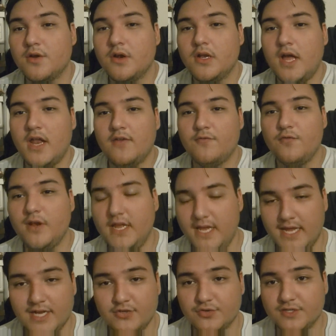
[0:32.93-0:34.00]
There are a lot of really
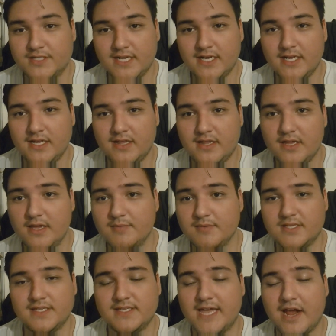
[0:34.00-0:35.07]
interestingly
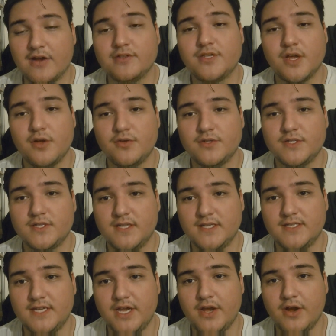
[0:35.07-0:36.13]
themed scare zones
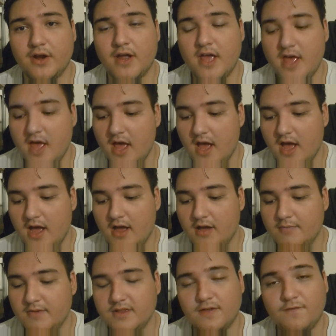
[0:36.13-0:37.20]
this year.
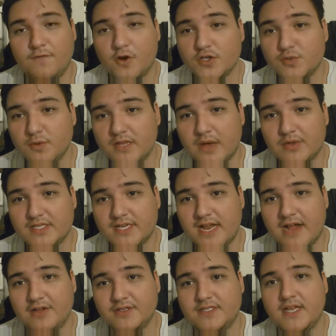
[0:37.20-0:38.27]
The first one that was
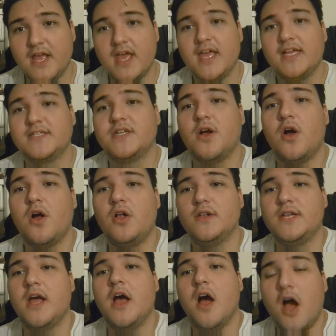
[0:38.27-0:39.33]
announced is
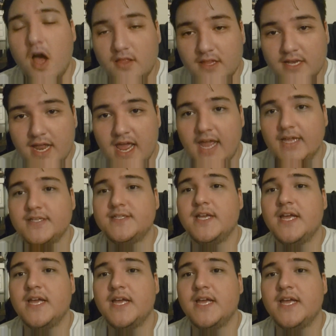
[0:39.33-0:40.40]
called Holidays
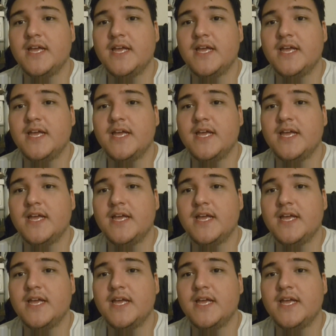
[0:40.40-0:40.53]
in